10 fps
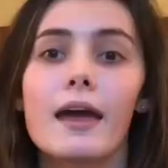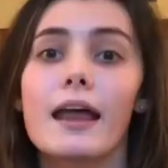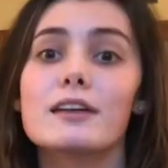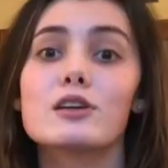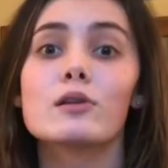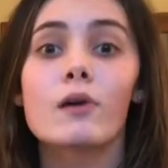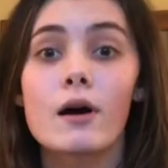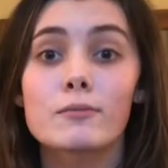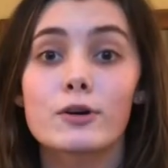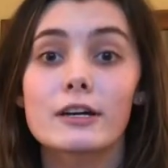And it's a
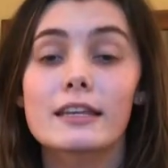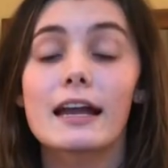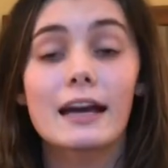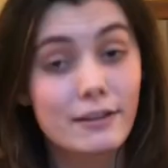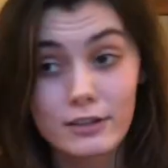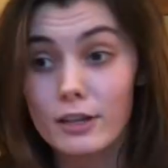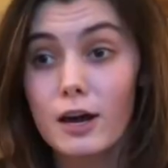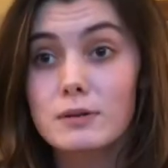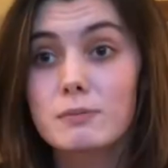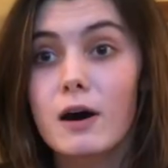lot more than I ever thought
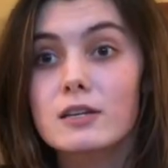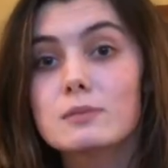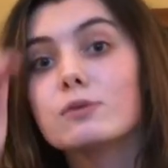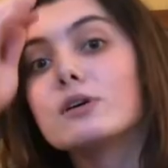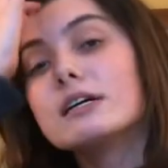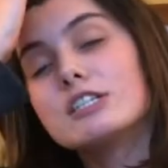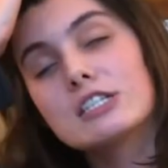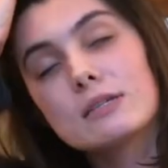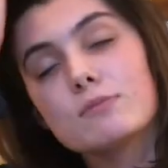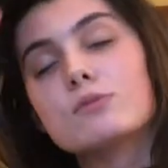was possible. It just
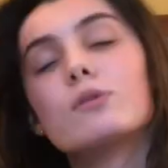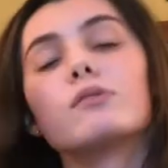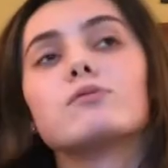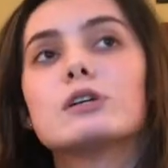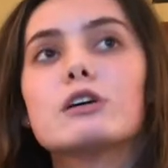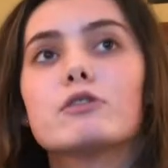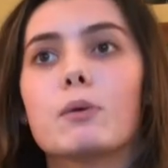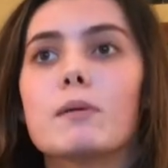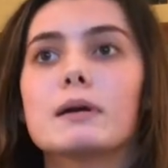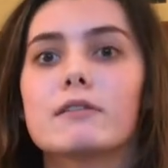seemed really
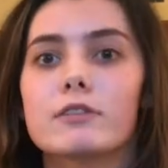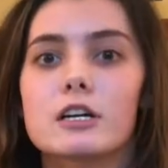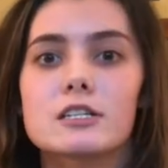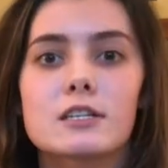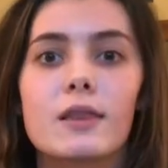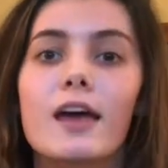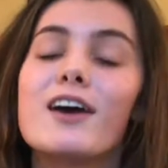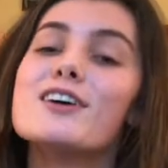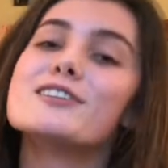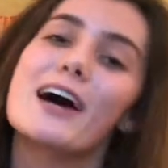overwhelming at first.
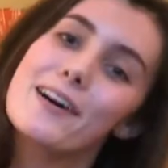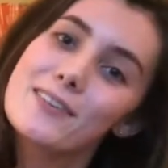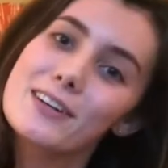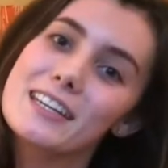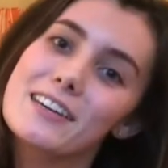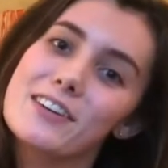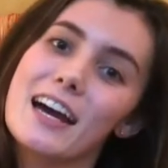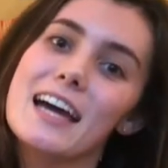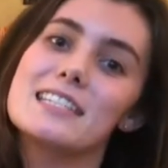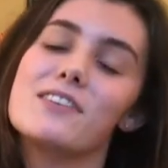So I'm going to give you
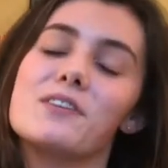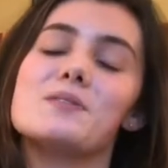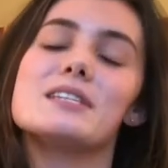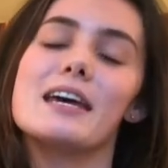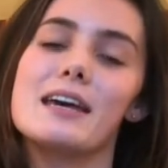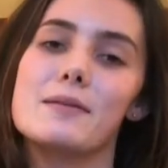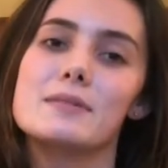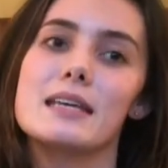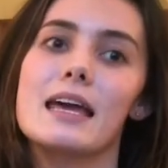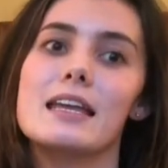guys a few tips
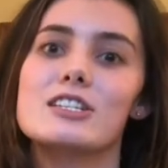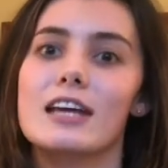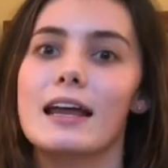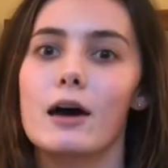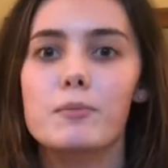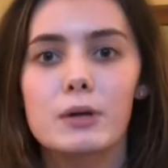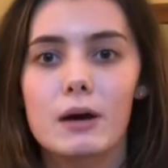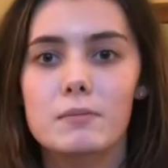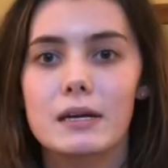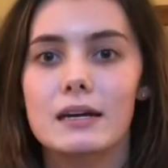and just kind of help you
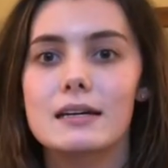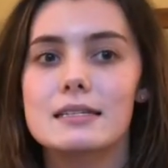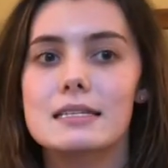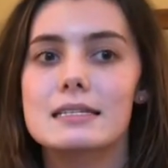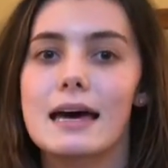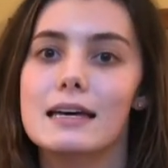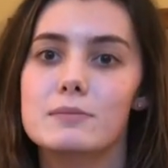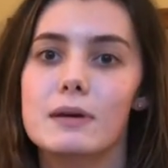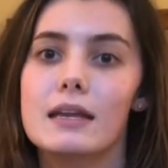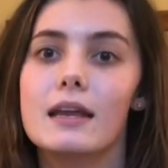out because this has
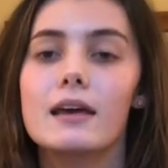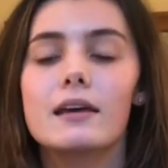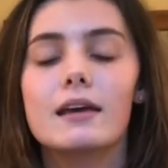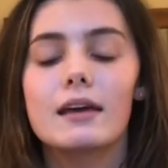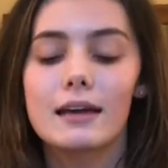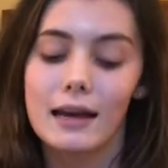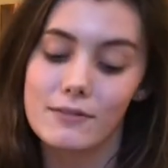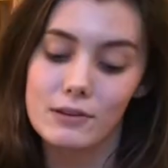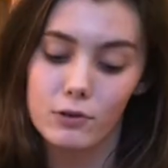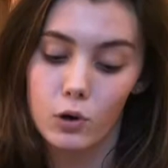been kind
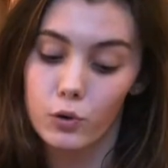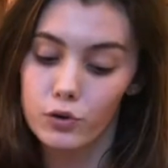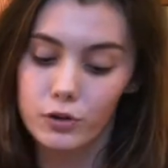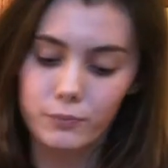of difficult.